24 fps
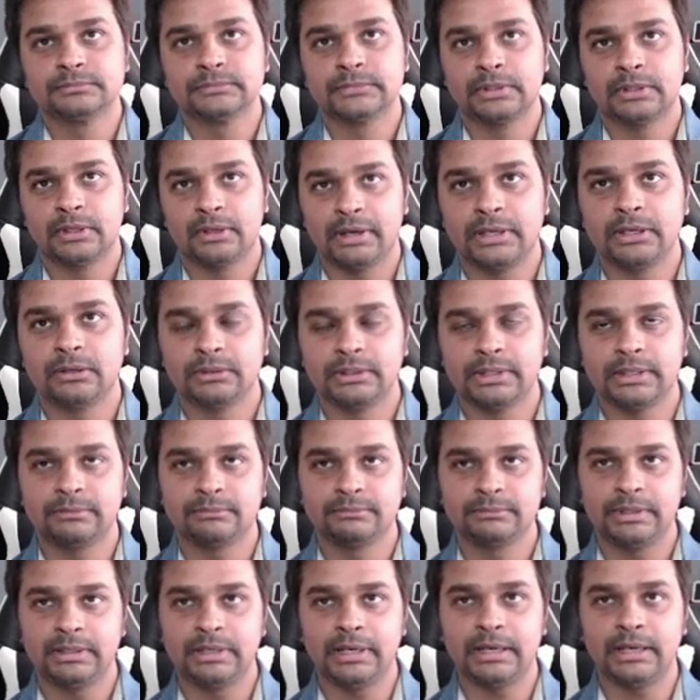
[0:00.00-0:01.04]
now I know that
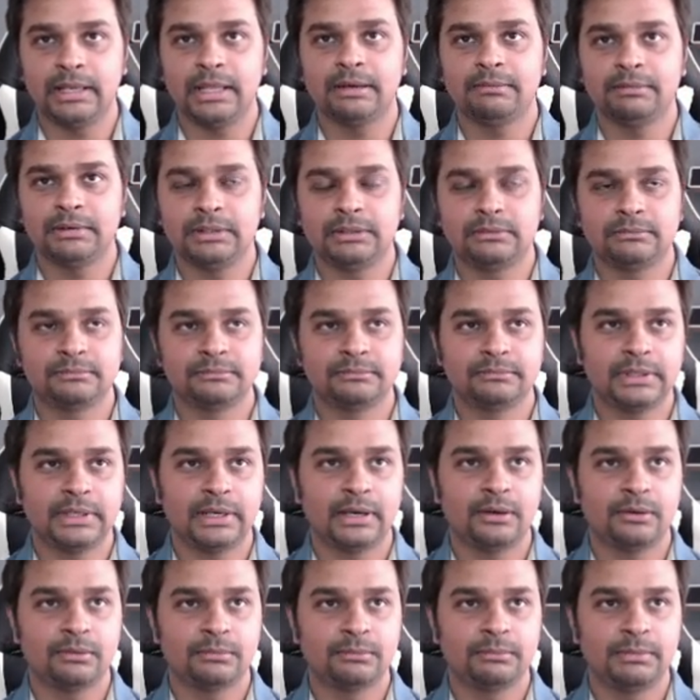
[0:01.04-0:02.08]
India, we
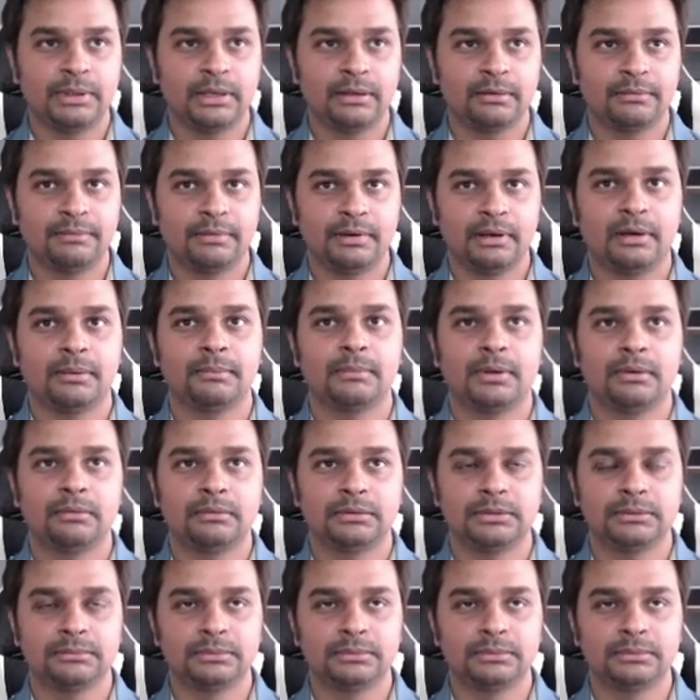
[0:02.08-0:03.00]
kind of make a fun about